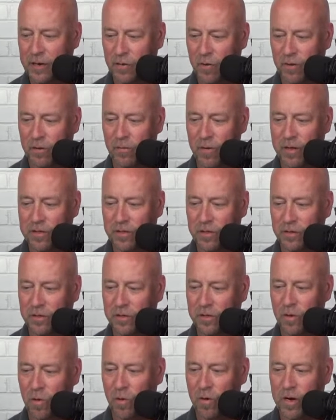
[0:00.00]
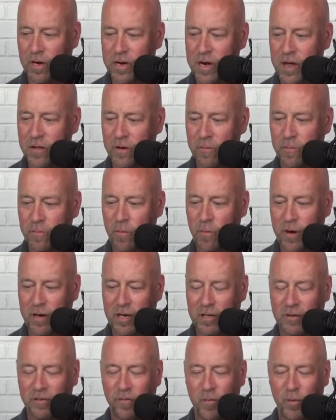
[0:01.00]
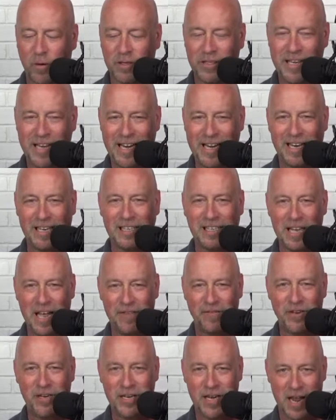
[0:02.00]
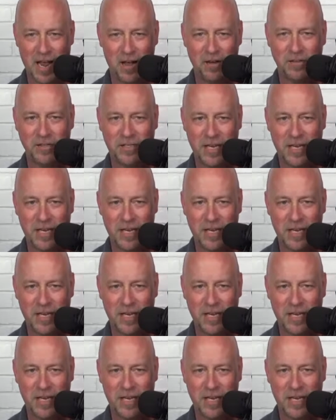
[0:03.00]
Northwestern scored another point. It's 14-11 now.